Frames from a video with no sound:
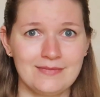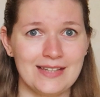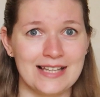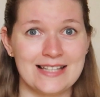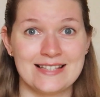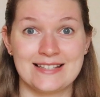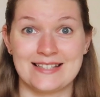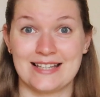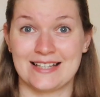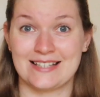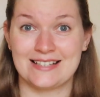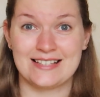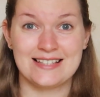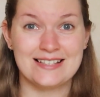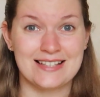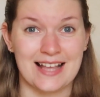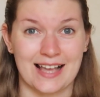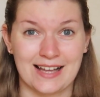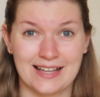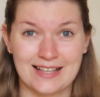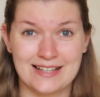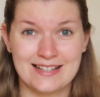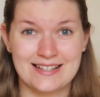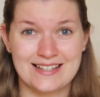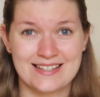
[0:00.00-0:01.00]
60
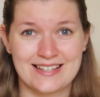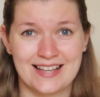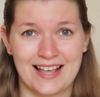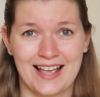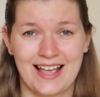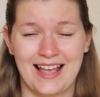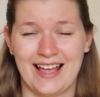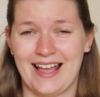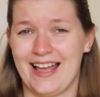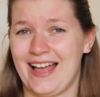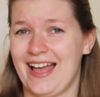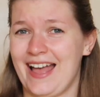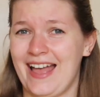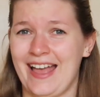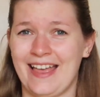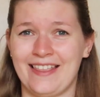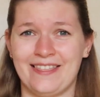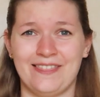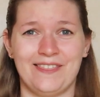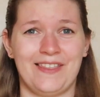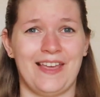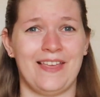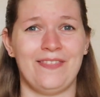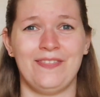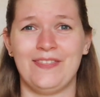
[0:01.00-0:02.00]
seconds
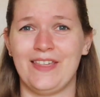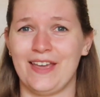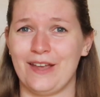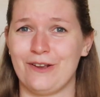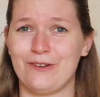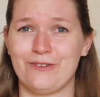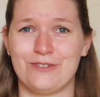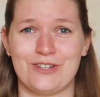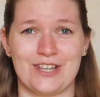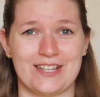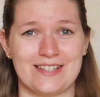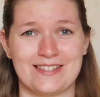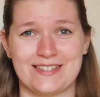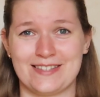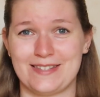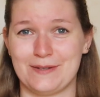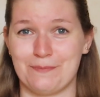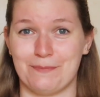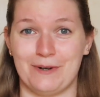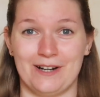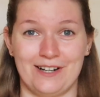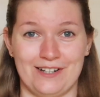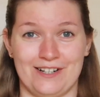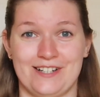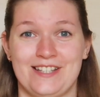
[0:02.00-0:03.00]
and then they just
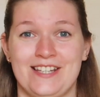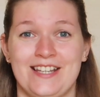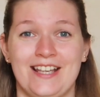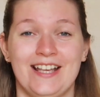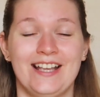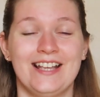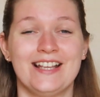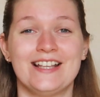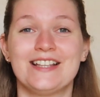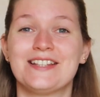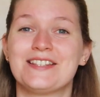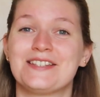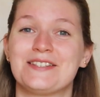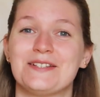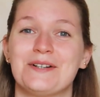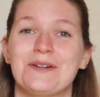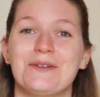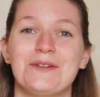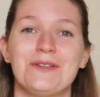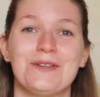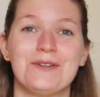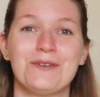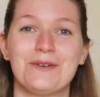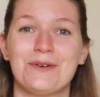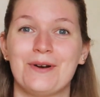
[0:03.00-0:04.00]
depart.
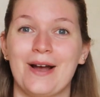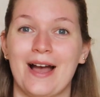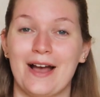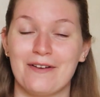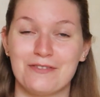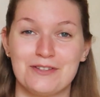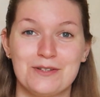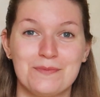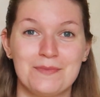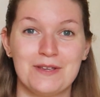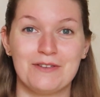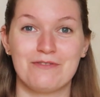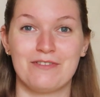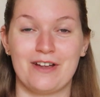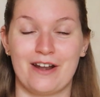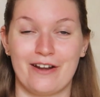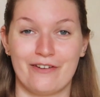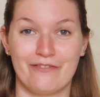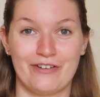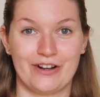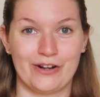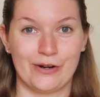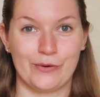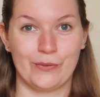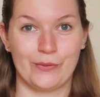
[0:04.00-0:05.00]
So you have to be very